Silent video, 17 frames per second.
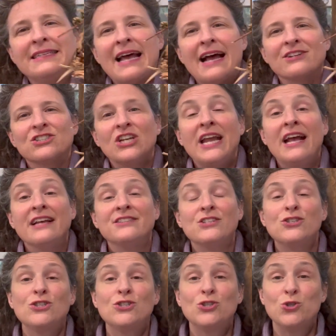actually has a
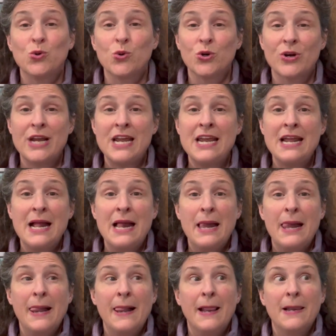story,
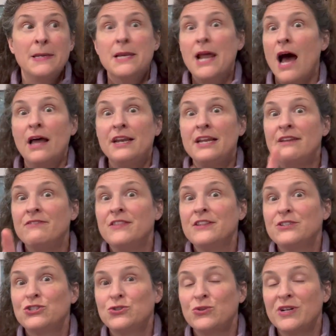not even
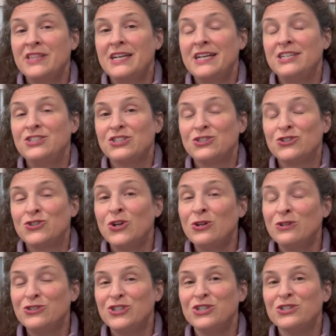the story that I just
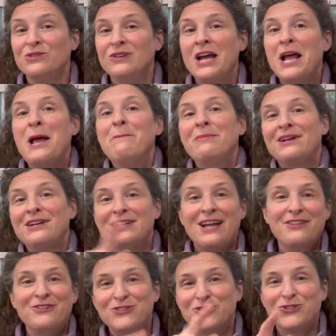told you, but
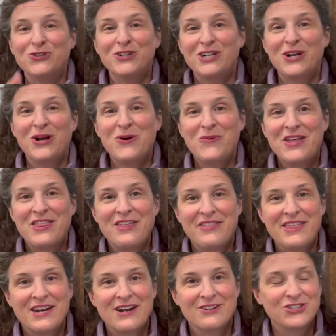another story to go with
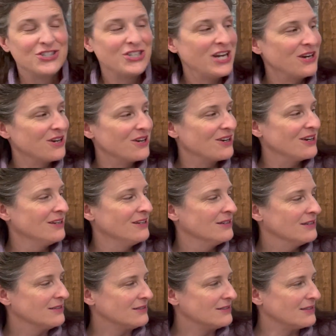it that I'll
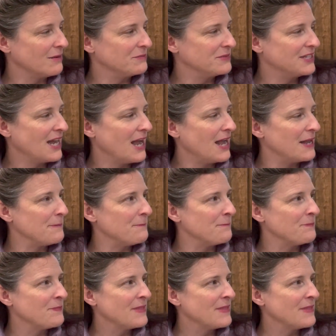share sometime.